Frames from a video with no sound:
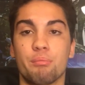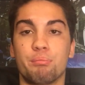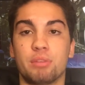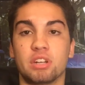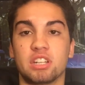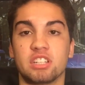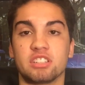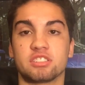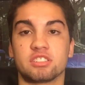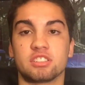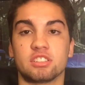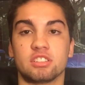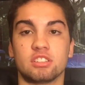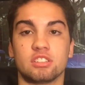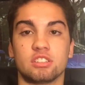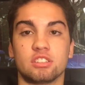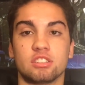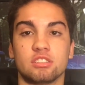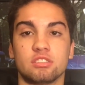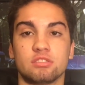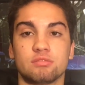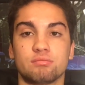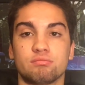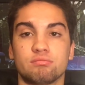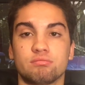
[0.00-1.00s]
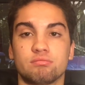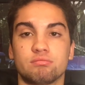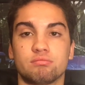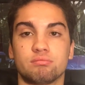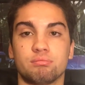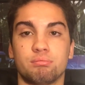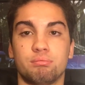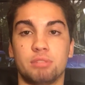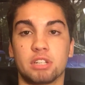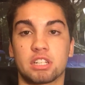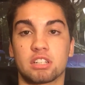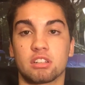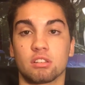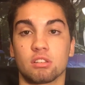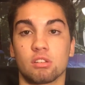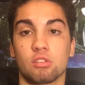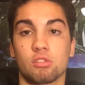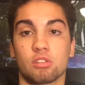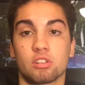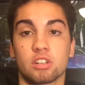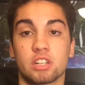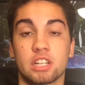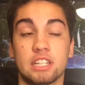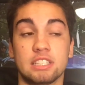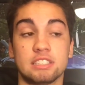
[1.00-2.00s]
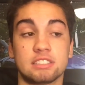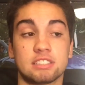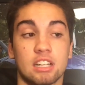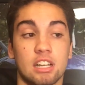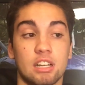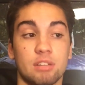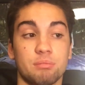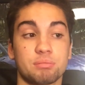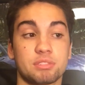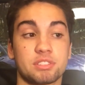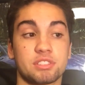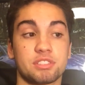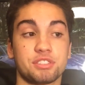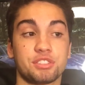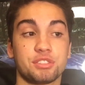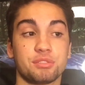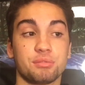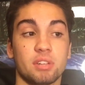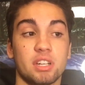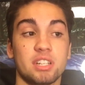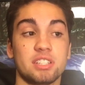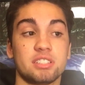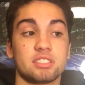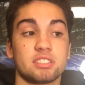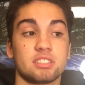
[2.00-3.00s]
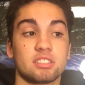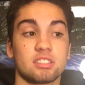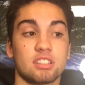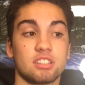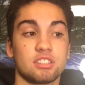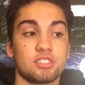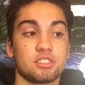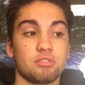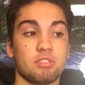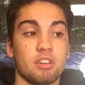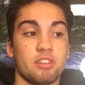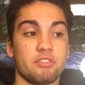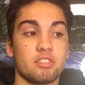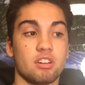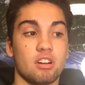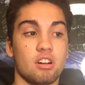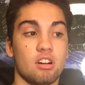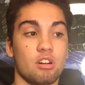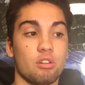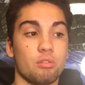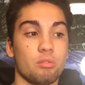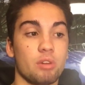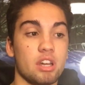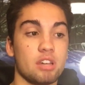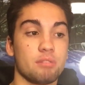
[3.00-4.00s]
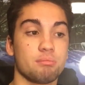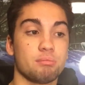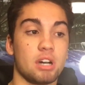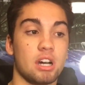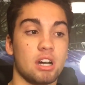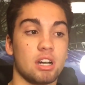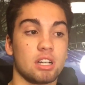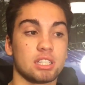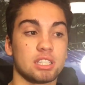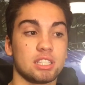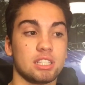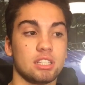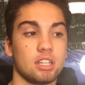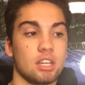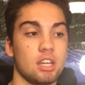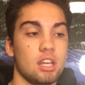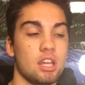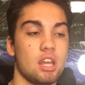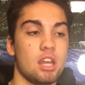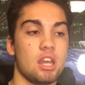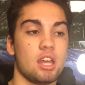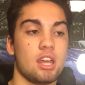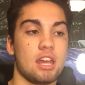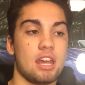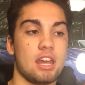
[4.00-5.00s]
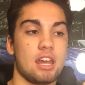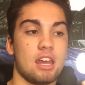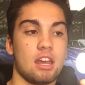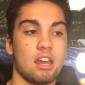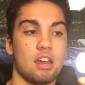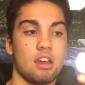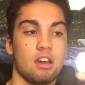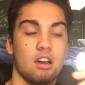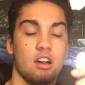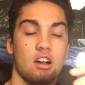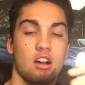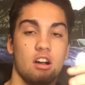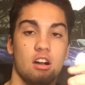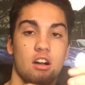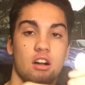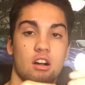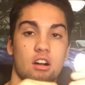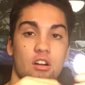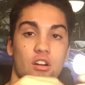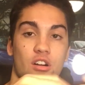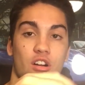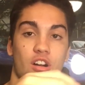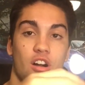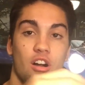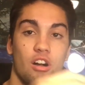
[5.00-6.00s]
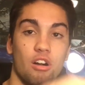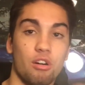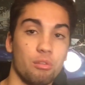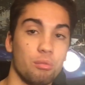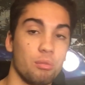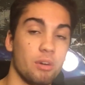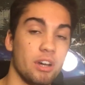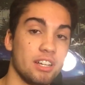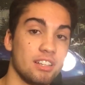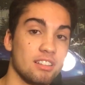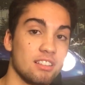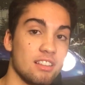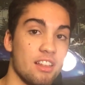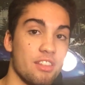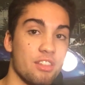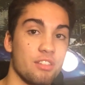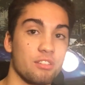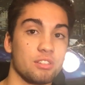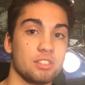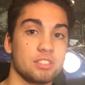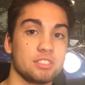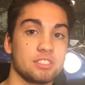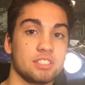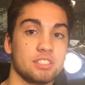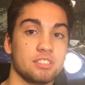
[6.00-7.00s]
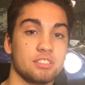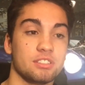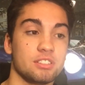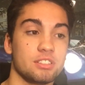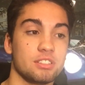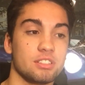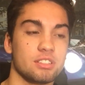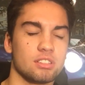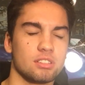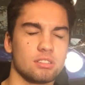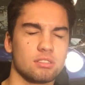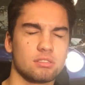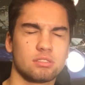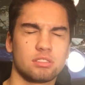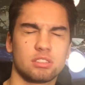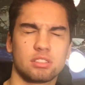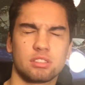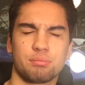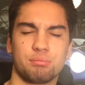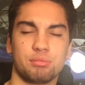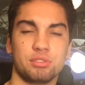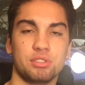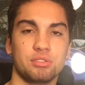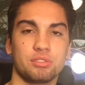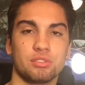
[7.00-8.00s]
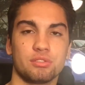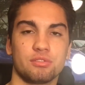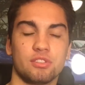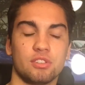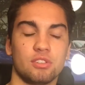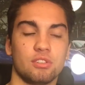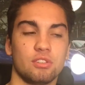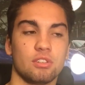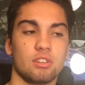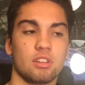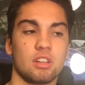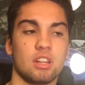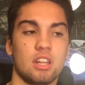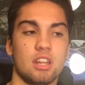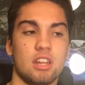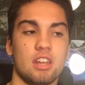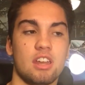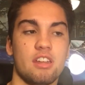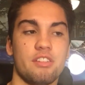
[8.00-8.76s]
But it's a Bicolore type situation because you have the all-white body, all-white leather interior, just beautiful.